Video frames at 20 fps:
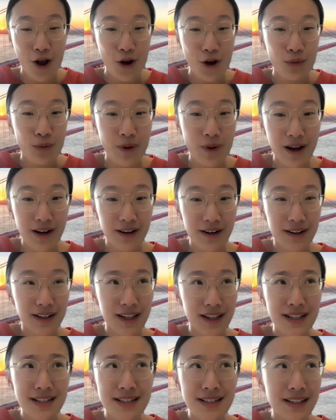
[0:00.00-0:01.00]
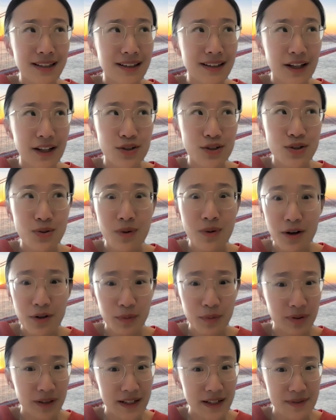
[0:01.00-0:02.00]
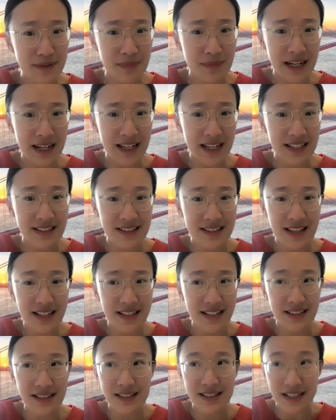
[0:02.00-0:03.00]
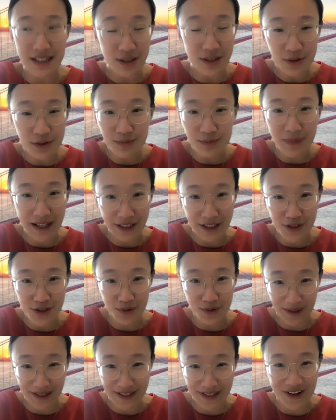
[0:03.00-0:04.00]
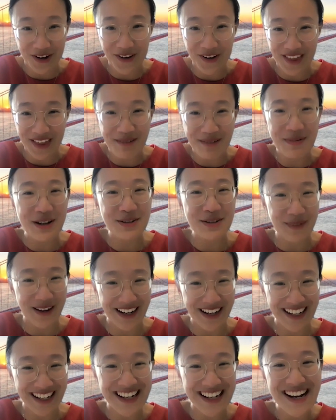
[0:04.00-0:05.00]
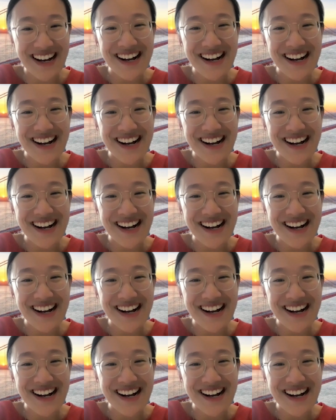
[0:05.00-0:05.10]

where he did like 200 plus meetings and didn't manage to raise all that much money.